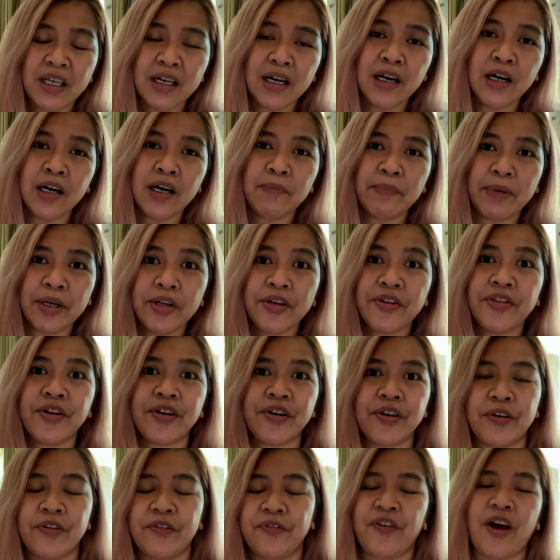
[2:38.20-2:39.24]

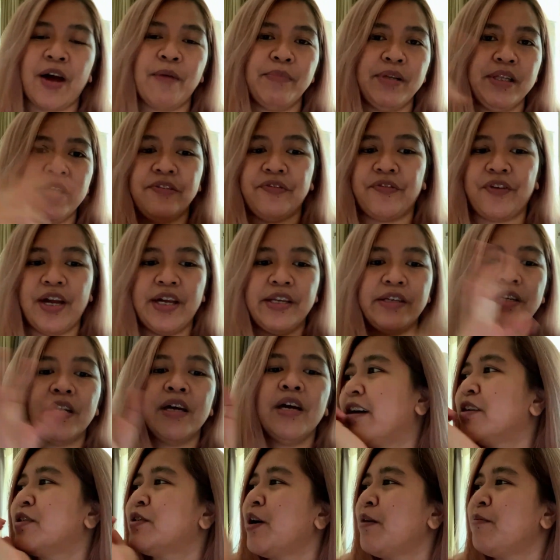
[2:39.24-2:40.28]
another family friend.
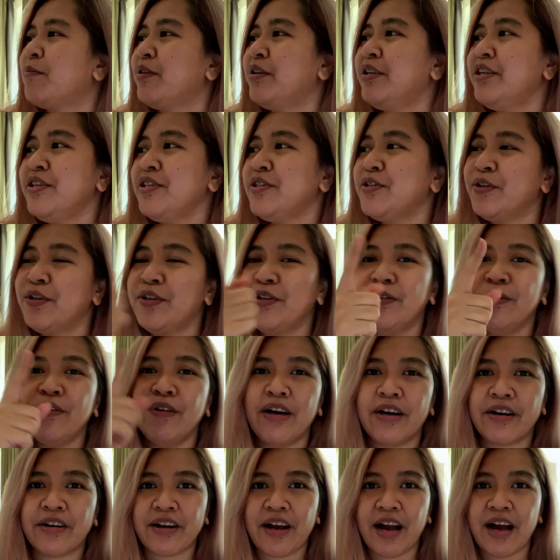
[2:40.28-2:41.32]
So I'm gonna show you
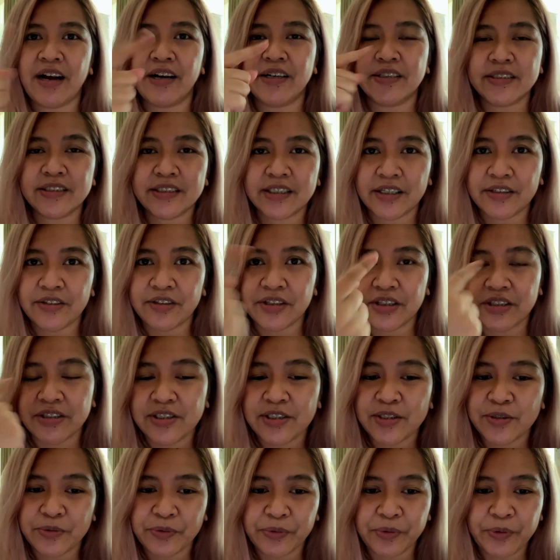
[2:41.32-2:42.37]
around
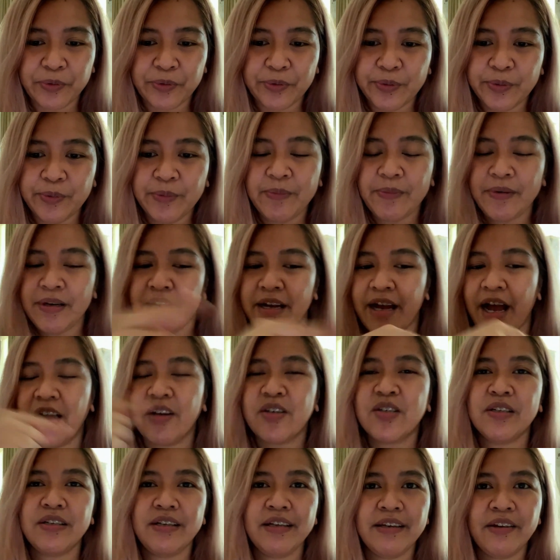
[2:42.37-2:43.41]
this room.
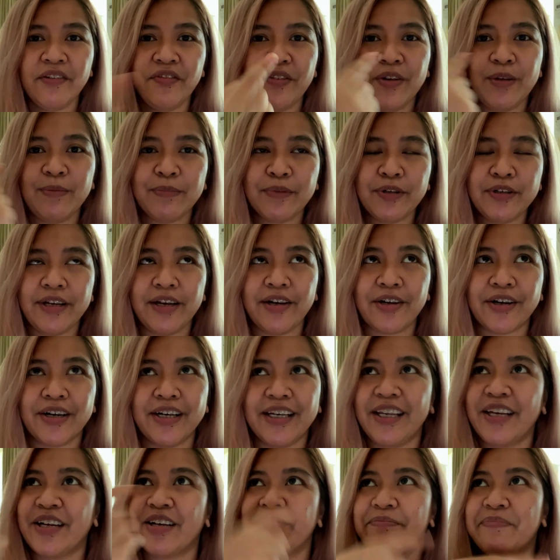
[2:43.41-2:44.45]
Actually, na-film ko na
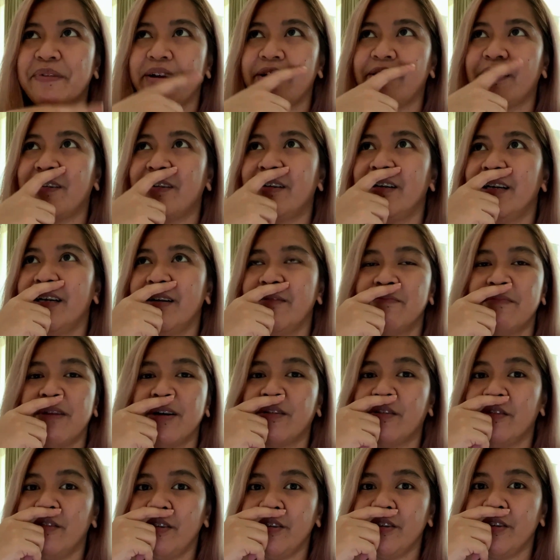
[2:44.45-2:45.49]
earlier, pero
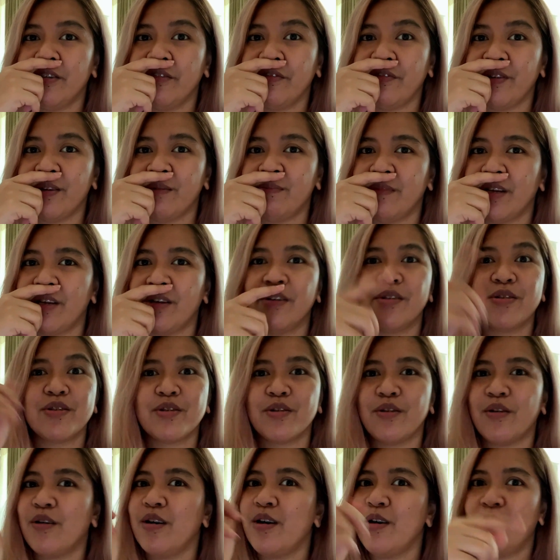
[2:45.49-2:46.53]
magulo yung film na yun.
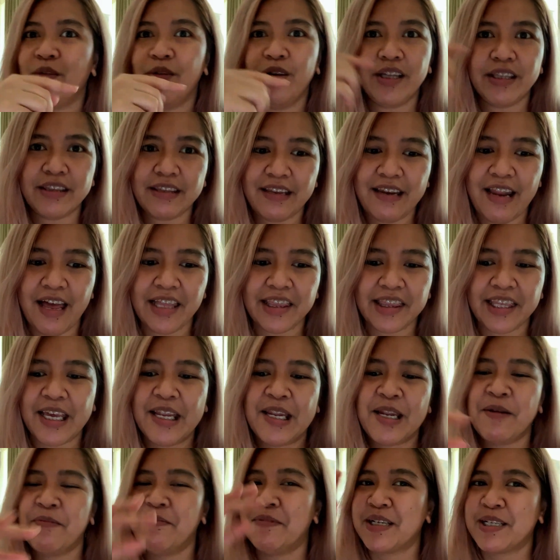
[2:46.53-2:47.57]
So ulitin
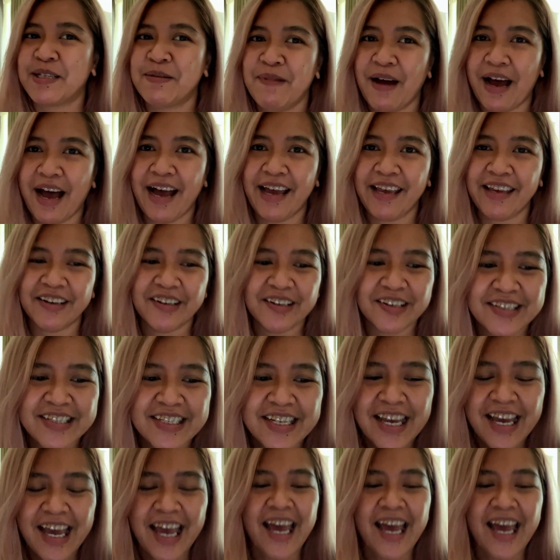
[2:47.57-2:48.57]
natin na mas maayos.